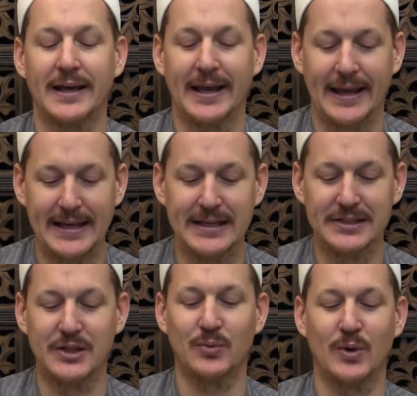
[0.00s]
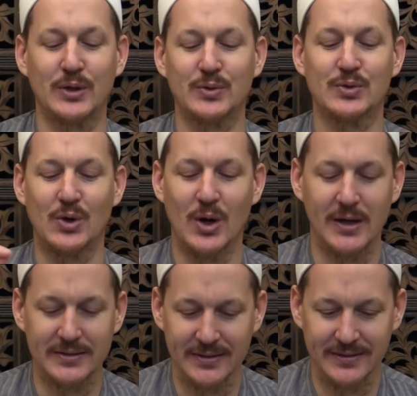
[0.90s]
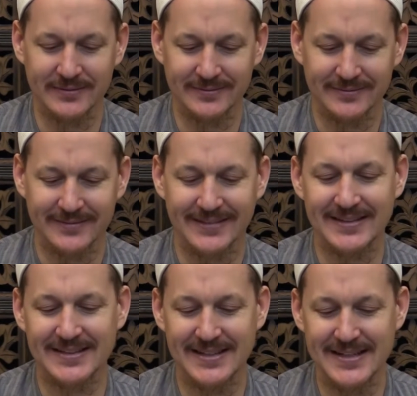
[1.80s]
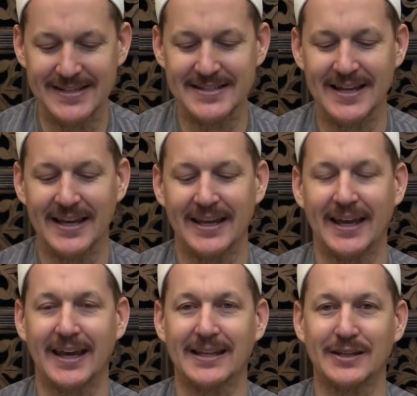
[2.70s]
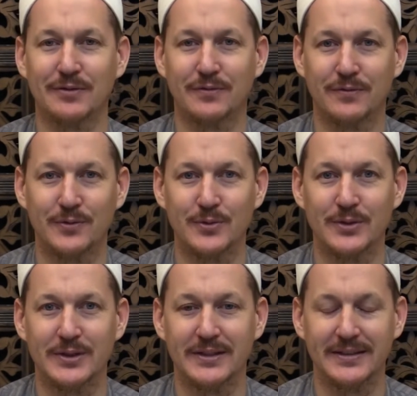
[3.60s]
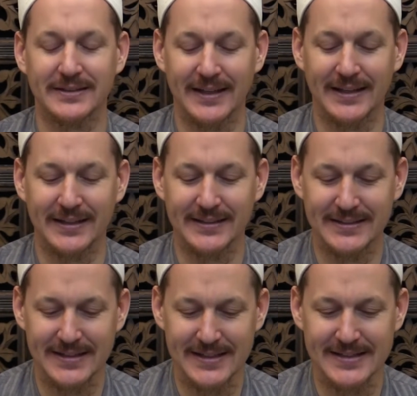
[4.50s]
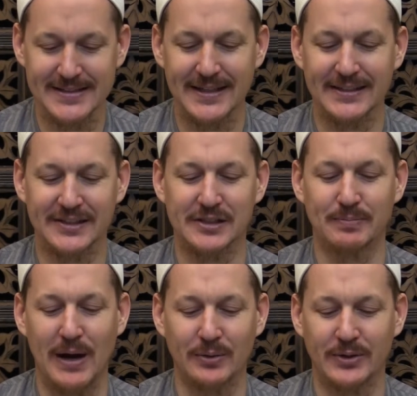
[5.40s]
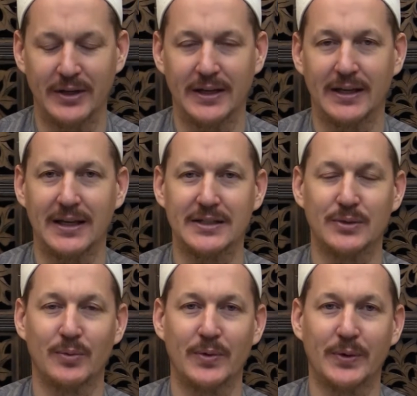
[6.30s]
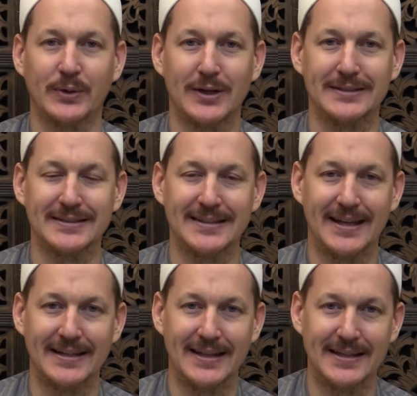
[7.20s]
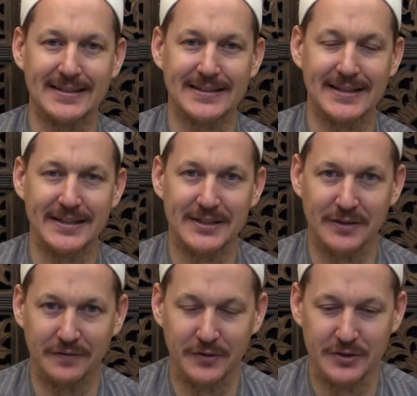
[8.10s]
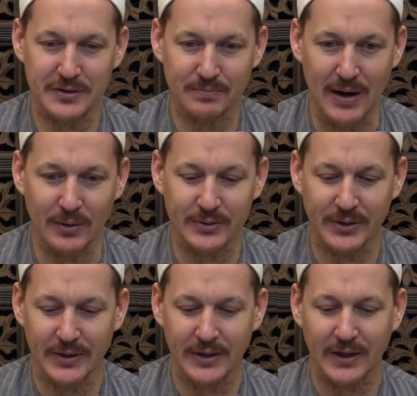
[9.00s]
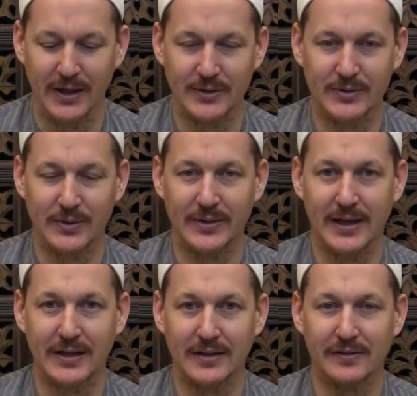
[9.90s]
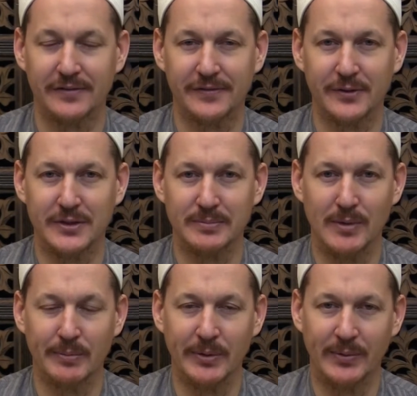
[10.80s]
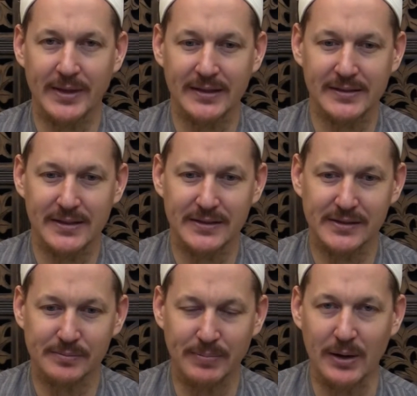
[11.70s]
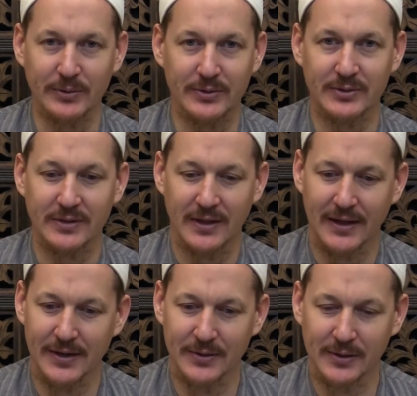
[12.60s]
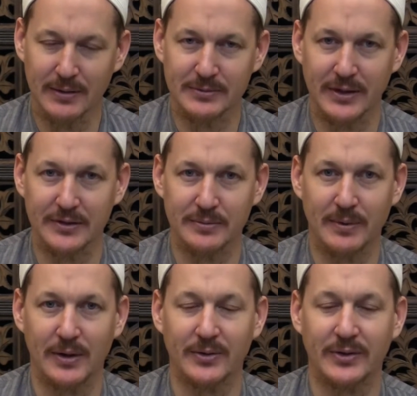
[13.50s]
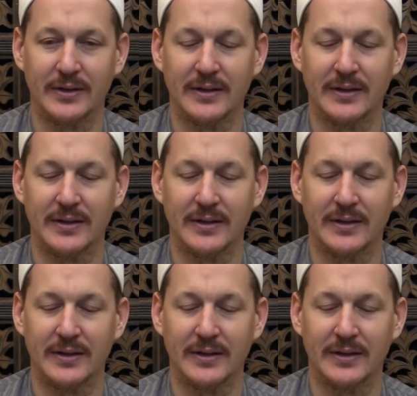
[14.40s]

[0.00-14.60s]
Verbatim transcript: He is the one who's causing the seed and the fruit and the seed to sprout. He is the one that causes that date seed to first sprout. And so that first moment where that seed sprouts and there comes out a sprout.